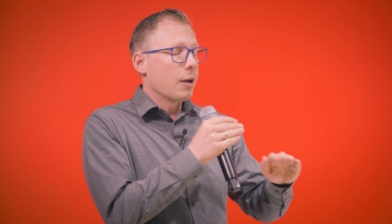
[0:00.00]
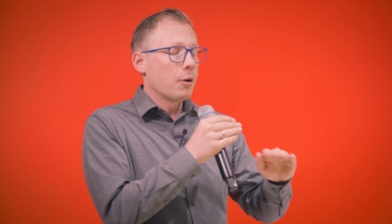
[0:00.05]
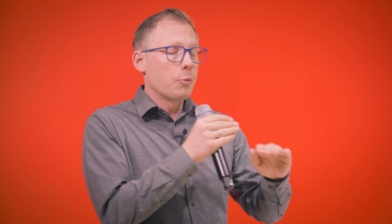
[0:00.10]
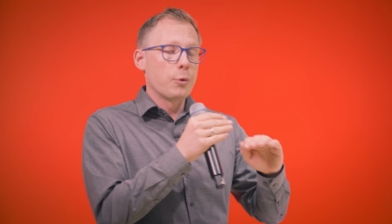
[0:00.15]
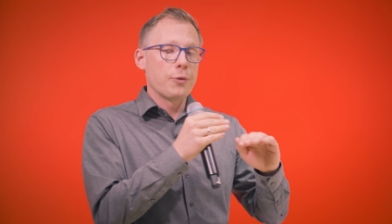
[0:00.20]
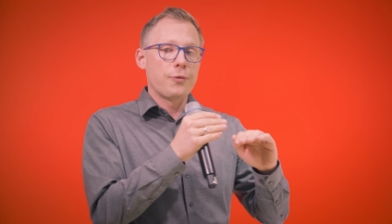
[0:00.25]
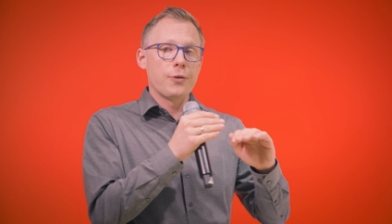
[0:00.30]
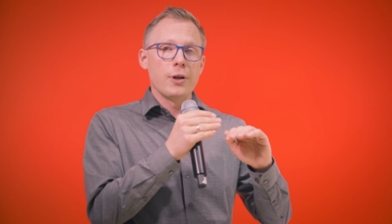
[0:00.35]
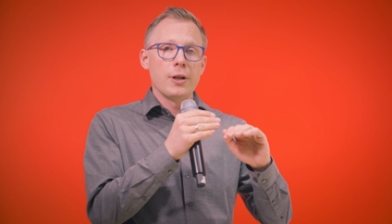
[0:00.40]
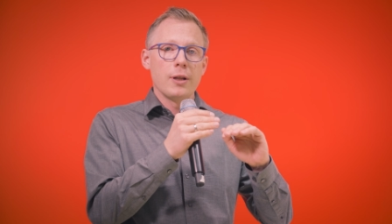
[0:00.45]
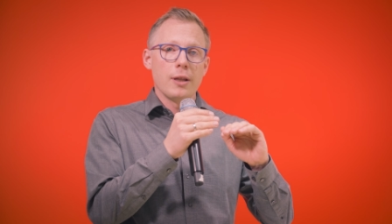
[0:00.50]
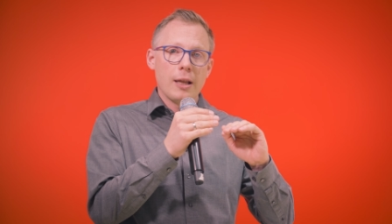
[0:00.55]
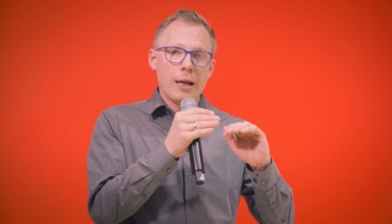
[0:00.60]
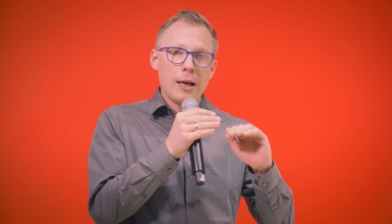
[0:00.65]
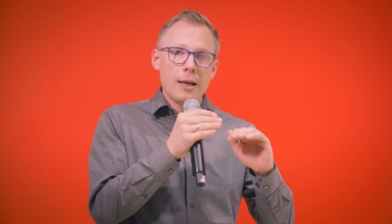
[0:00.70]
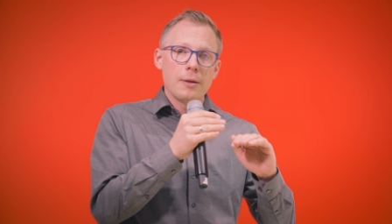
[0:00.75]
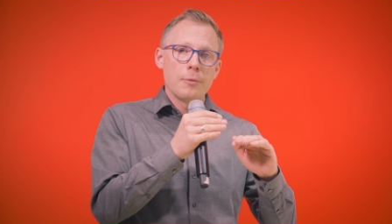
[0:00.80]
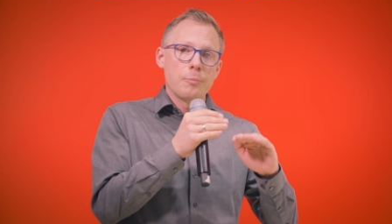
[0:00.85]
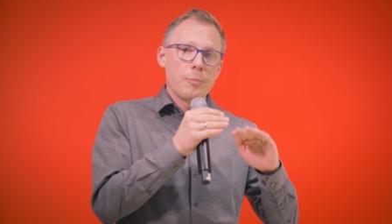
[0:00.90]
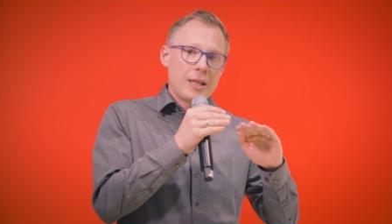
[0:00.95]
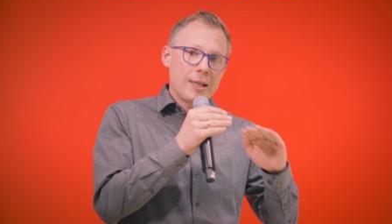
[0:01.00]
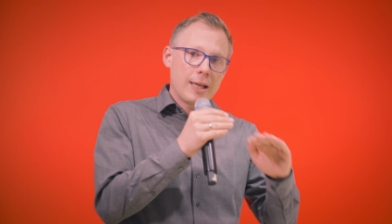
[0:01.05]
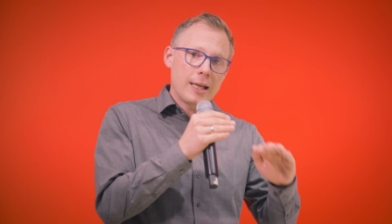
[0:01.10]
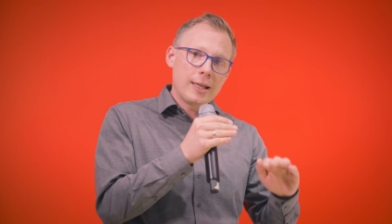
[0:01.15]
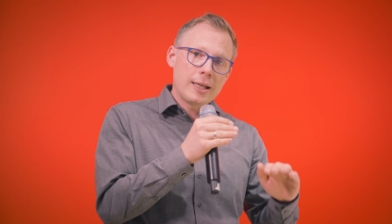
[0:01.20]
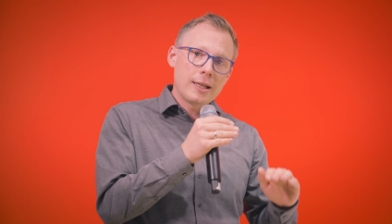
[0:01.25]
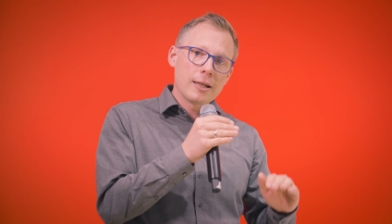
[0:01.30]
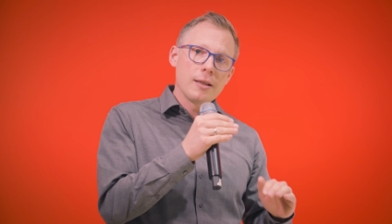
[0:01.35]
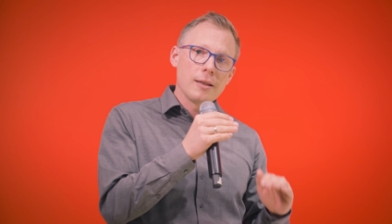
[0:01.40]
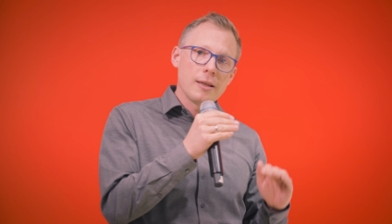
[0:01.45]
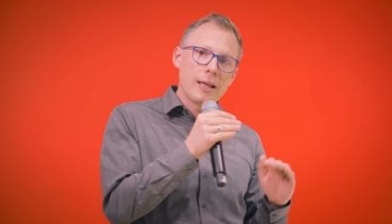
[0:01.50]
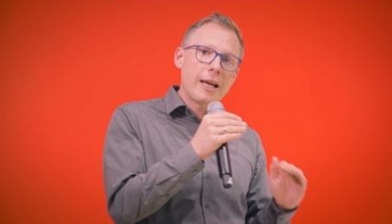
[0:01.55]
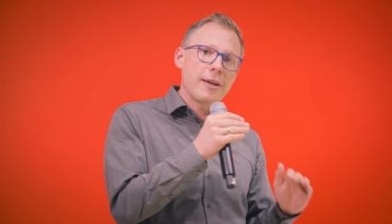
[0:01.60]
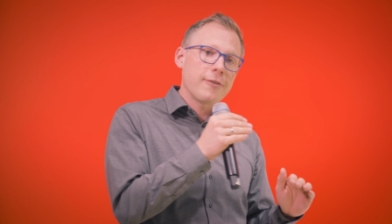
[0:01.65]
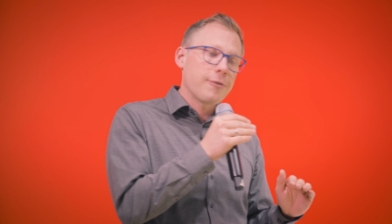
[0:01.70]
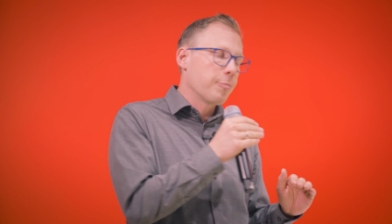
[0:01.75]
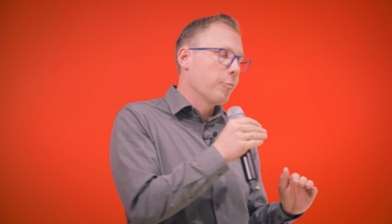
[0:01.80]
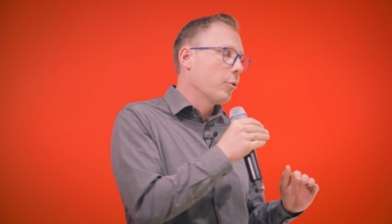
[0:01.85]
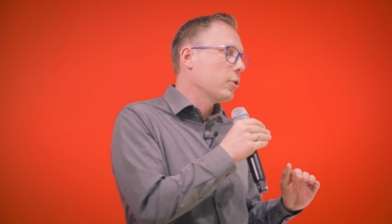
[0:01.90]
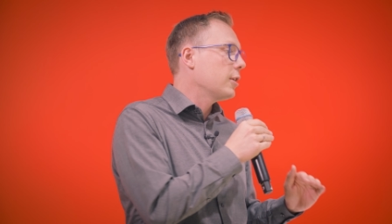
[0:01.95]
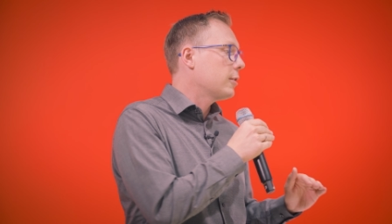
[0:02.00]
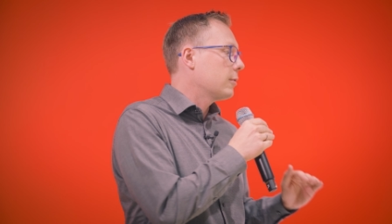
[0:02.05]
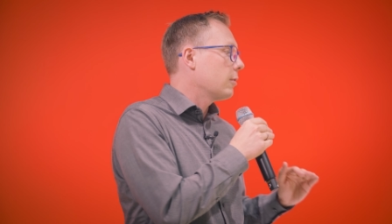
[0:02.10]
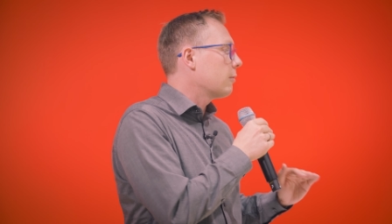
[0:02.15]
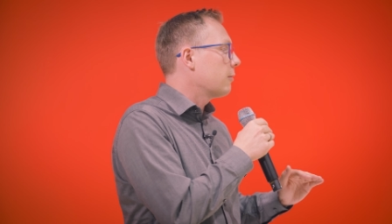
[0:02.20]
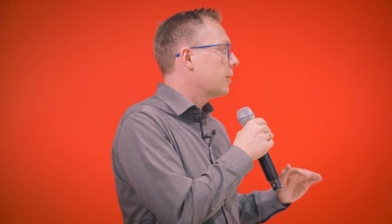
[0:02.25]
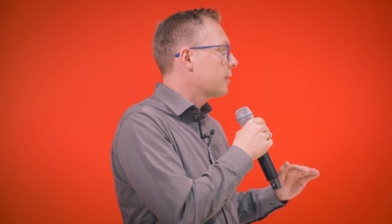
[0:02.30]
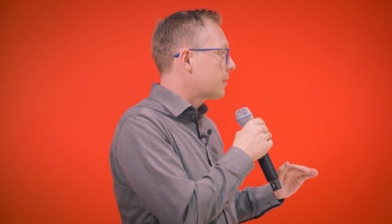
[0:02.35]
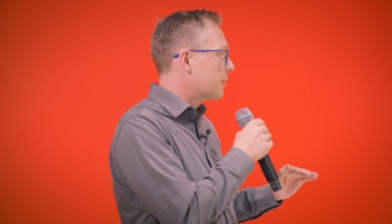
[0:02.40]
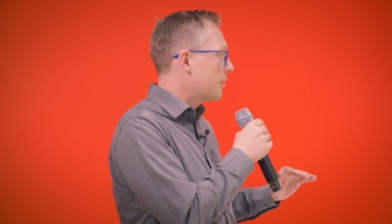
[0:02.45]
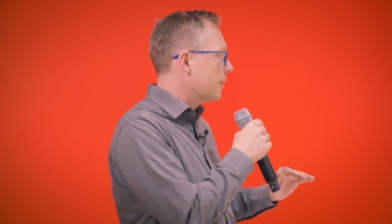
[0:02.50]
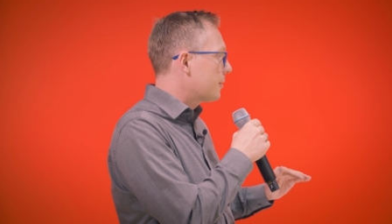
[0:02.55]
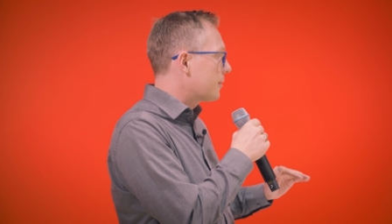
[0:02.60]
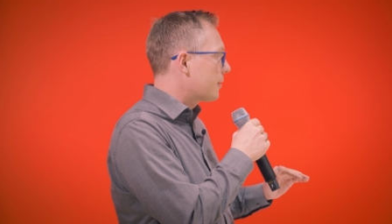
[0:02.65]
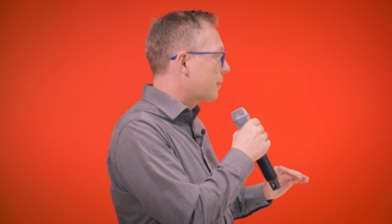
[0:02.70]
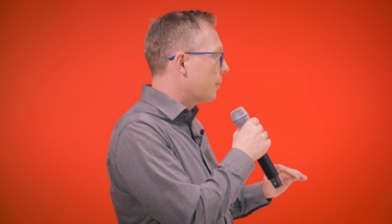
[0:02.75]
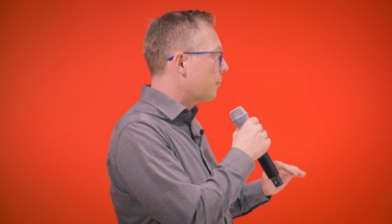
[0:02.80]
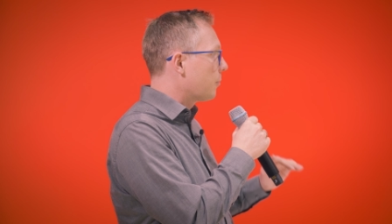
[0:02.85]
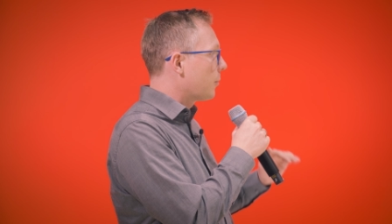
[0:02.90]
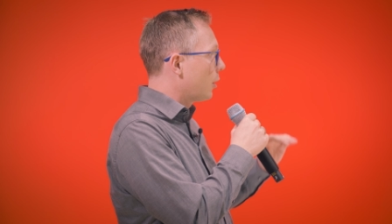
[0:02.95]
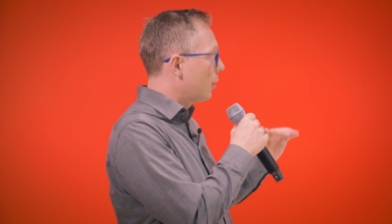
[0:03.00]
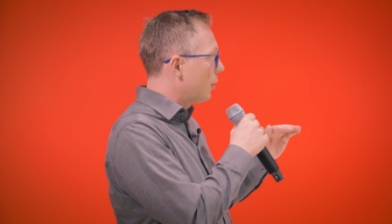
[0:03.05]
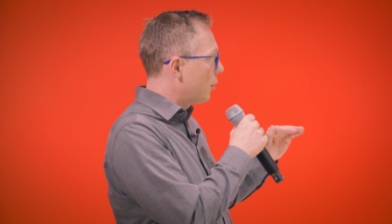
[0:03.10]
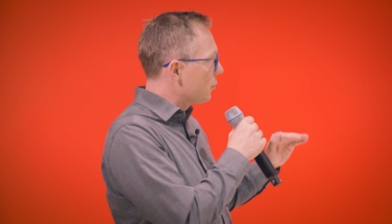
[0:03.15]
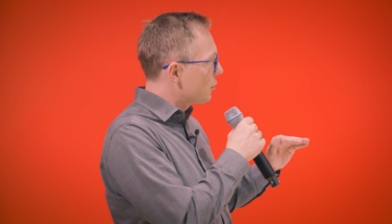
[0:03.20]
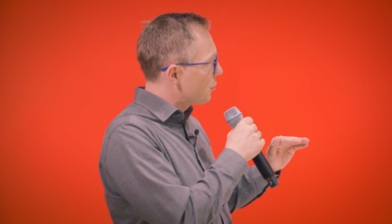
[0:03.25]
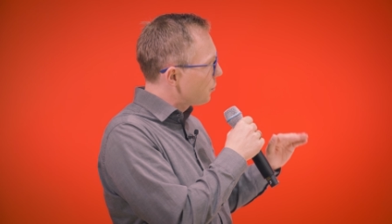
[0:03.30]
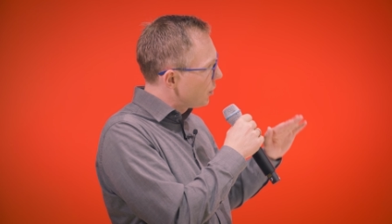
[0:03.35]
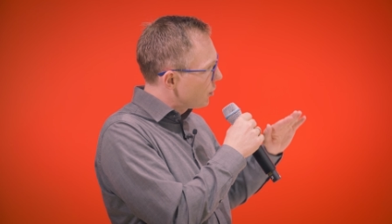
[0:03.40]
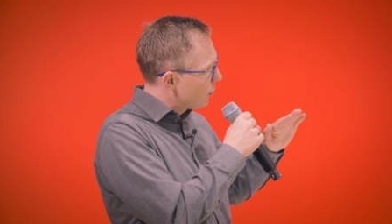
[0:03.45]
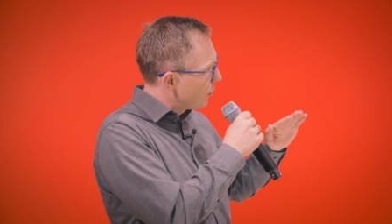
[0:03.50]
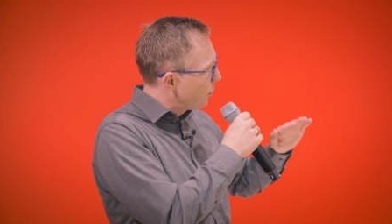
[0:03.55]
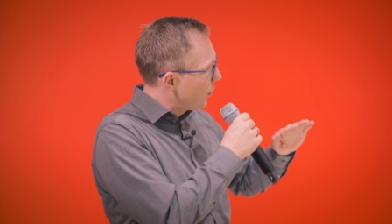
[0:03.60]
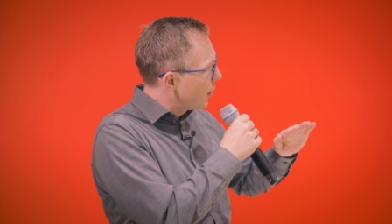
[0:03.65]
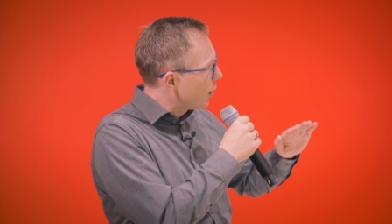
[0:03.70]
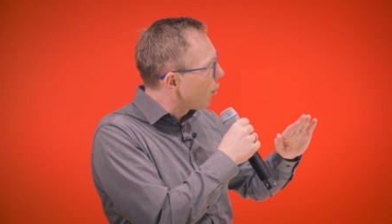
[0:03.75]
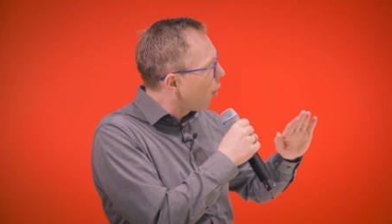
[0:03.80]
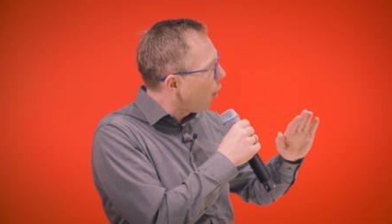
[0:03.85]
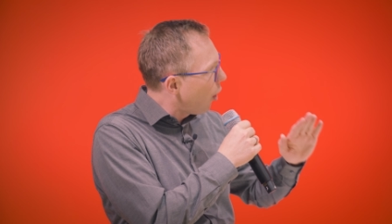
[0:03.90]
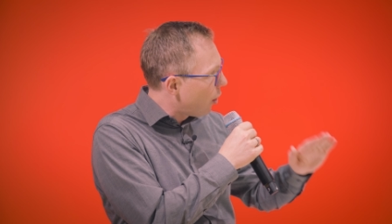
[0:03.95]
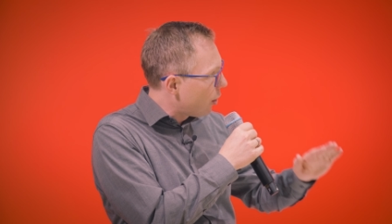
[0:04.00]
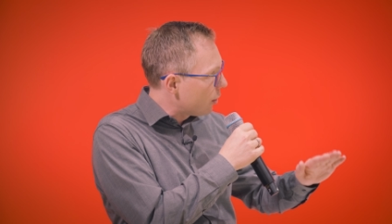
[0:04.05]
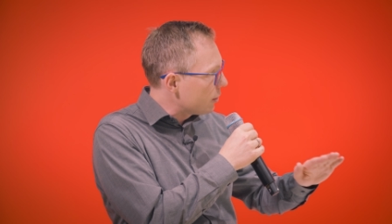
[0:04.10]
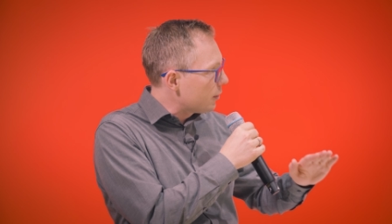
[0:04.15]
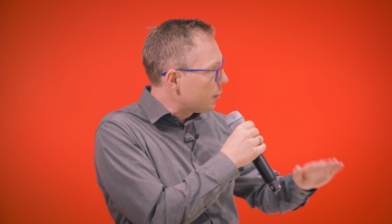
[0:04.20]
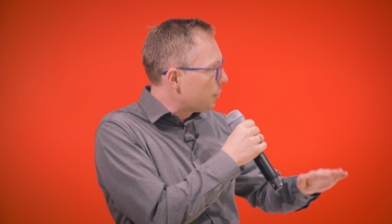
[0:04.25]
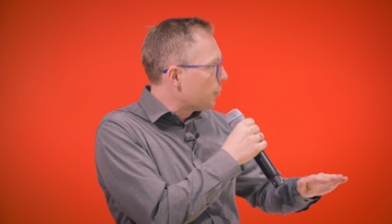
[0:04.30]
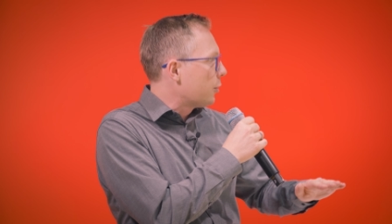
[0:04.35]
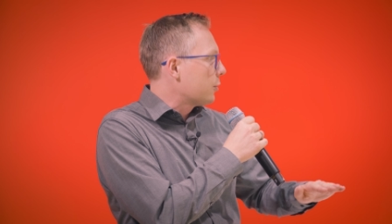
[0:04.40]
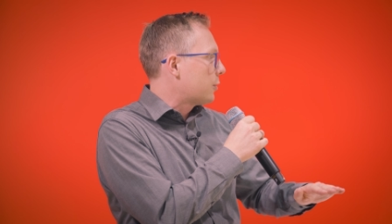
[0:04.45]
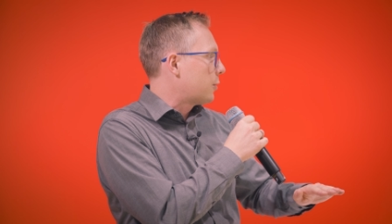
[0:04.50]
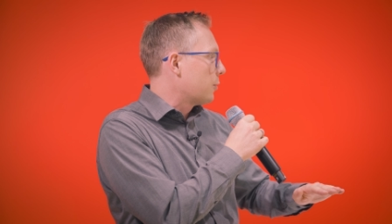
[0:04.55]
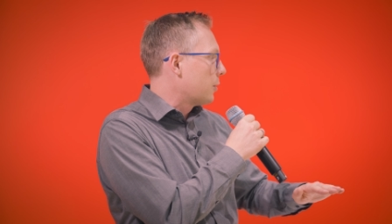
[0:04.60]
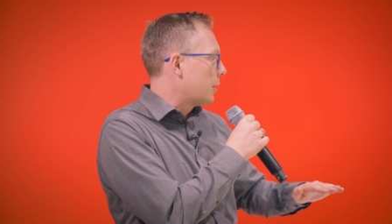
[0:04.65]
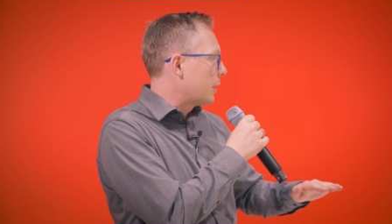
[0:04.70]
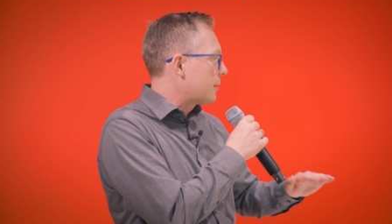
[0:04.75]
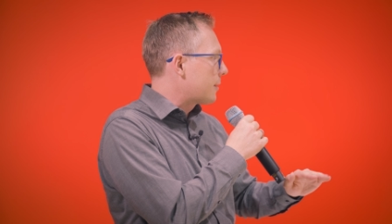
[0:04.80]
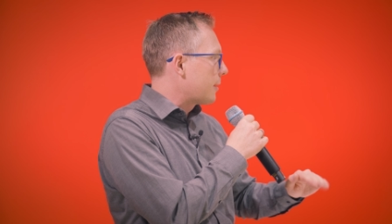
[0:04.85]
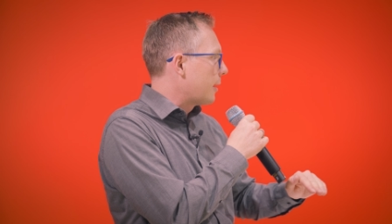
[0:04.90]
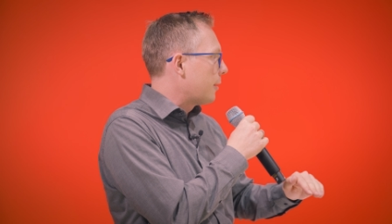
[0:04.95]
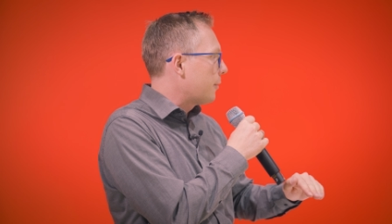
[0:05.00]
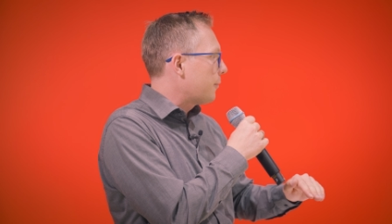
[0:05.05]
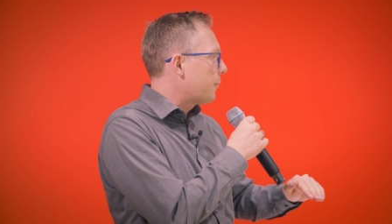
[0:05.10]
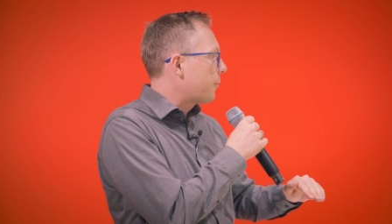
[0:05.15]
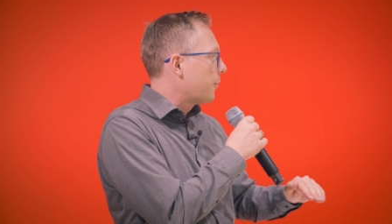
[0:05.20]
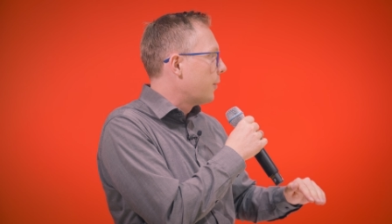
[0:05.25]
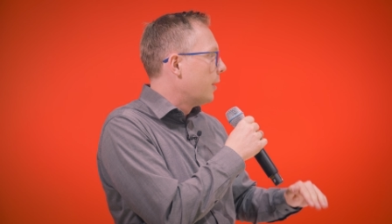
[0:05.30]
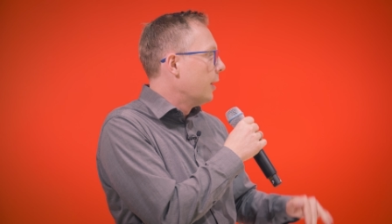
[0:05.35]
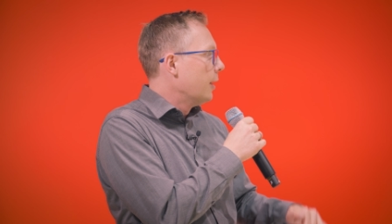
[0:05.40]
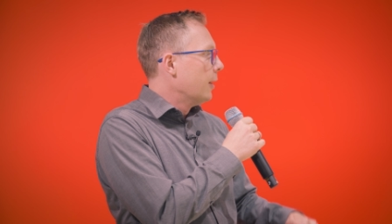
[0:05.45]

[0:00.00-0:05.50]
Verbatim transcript: with a mechanical life monitoring system the loads which appear on the module itself.